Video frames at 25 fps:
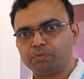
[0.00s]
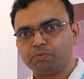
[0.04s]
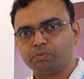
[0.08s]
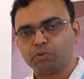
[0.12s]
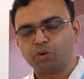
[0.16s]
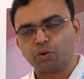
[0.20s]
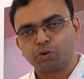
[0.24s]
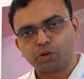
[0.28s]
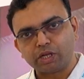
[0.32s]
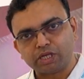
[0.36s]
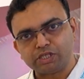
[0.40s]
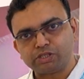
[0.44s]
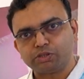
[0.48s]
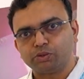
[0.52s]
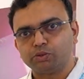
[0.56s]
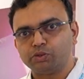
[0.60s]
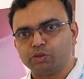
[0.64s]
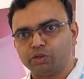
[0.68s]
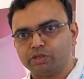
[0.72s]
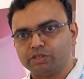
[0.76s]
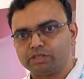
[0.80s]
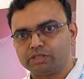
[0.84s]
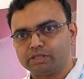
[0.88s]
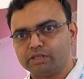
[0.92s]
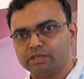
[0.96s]
progressive
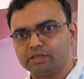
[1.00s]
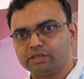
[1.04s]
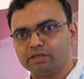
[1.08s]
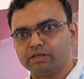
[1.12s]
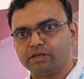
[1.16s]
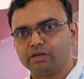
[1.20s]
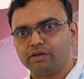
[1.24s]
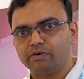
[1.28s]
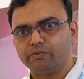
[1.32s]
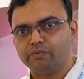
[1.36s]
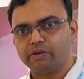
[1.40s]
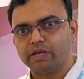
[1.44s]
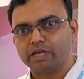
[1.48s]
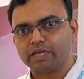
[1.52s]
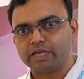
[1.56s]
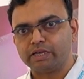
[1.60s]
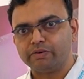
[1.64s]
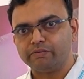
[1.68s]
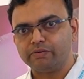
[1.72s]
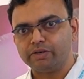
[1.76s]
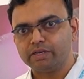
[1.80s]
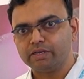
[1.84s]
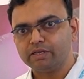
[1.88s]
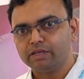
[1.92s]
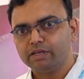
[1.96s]
joystick we are
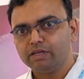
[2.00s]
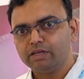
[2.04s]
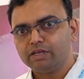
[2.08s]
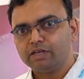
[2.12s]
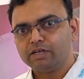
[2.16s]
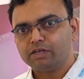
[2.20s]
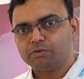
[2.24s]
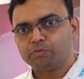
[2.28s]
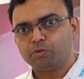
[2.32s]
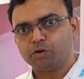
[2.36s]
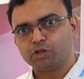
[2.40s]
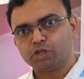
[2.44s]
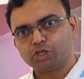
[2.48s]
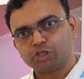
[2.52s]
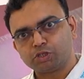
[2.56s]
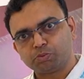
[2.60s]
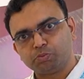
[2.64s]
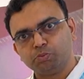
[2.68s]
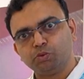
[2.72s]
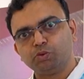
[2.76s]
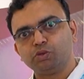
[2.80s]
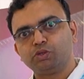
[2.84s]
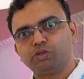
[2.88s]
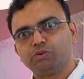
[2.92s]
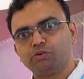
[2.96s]
giving for the
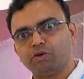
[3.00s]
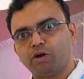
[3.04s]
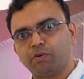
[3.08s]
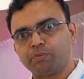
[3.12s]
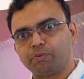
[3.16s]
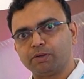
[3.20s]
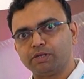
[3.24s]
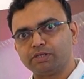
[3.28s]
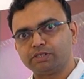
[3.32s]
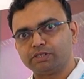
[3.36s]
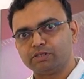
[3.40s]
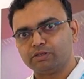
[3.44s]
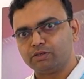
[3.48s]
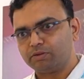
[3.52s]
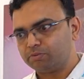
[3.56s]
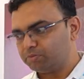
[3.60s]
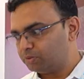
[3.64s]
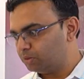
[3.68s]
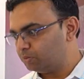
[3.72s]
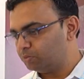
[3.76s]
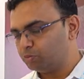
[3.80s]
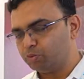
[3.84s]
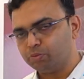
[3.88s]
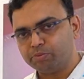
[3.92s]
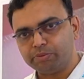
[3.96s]
smooth operation of the
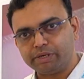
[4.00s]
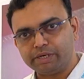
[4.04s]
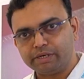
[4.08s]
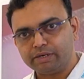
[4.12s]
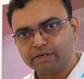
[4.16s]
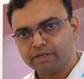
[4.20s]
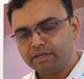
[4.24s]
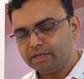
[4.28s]
movement.